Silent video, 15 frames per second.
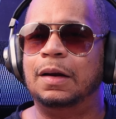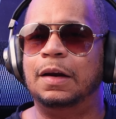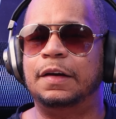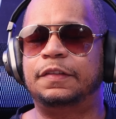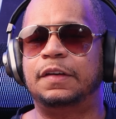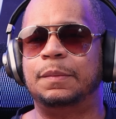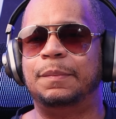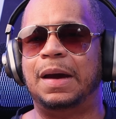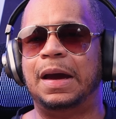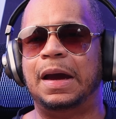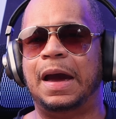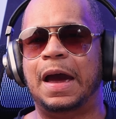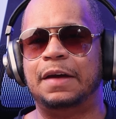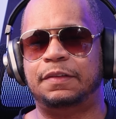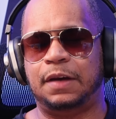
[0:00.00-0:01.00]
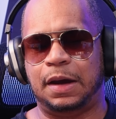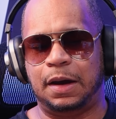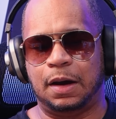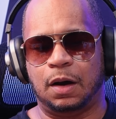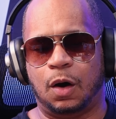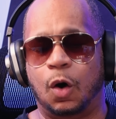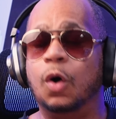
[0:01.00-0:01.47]
Listen, man, as
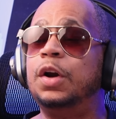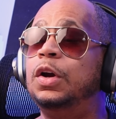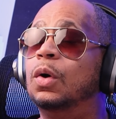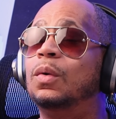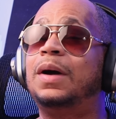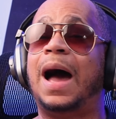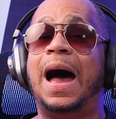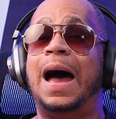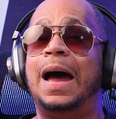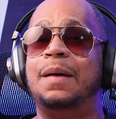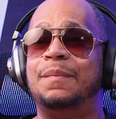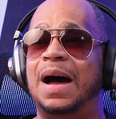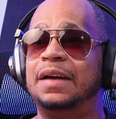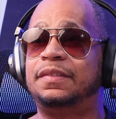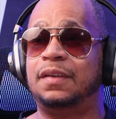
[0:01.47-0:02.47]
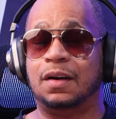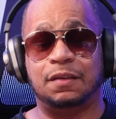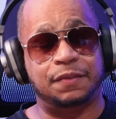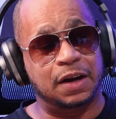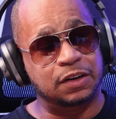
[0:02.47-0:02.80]
a audio guy myself,